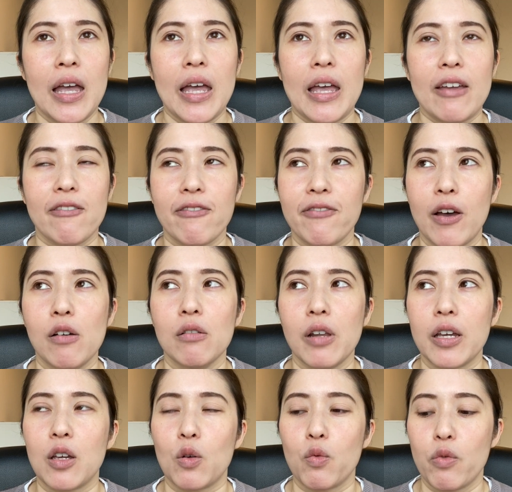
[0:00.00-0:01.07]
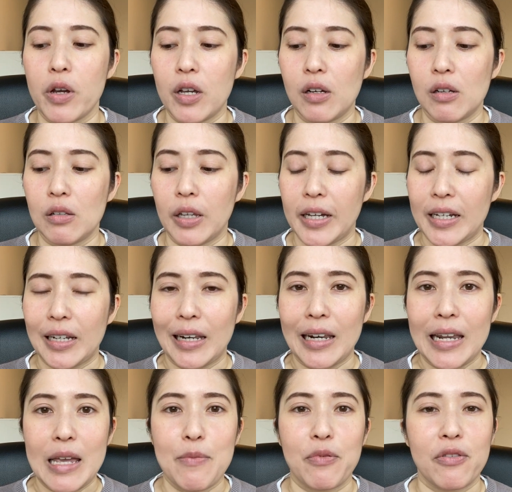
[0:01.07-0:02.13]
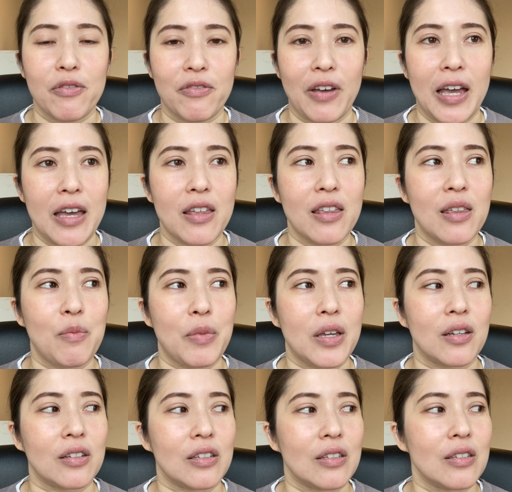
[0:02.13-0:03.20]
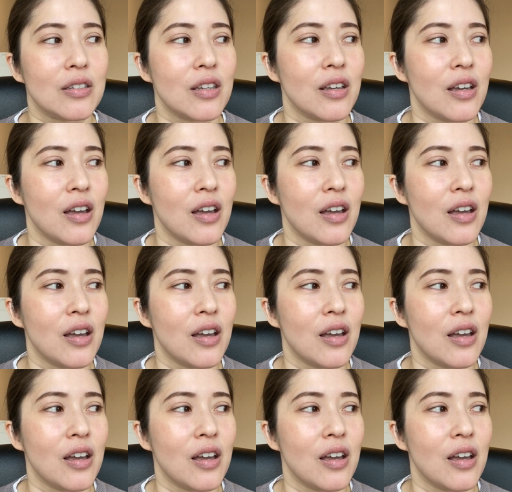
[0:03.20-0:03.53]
it felt like a real like leap of faith, because